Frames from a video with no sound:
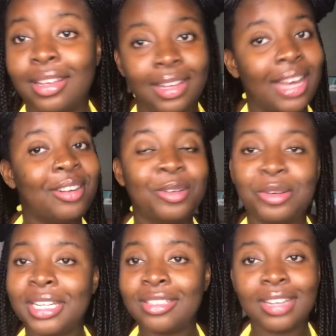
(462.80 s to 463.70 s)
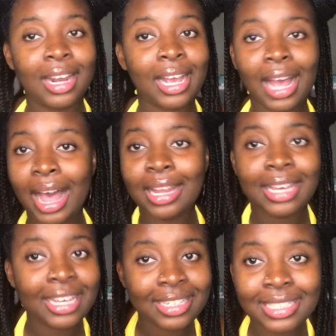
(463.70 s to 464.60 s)
I don't know, unless you got like an
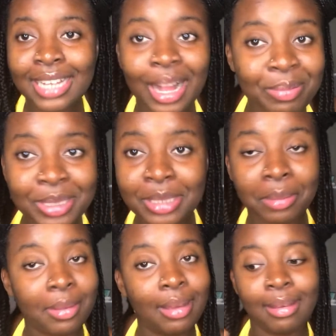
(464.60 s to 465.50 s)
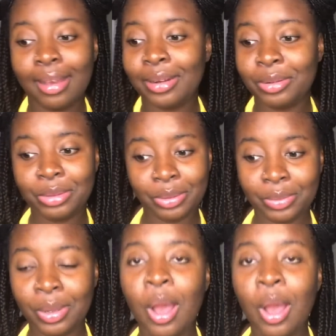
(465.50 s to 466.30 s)
alligator scalp or something. I don't know.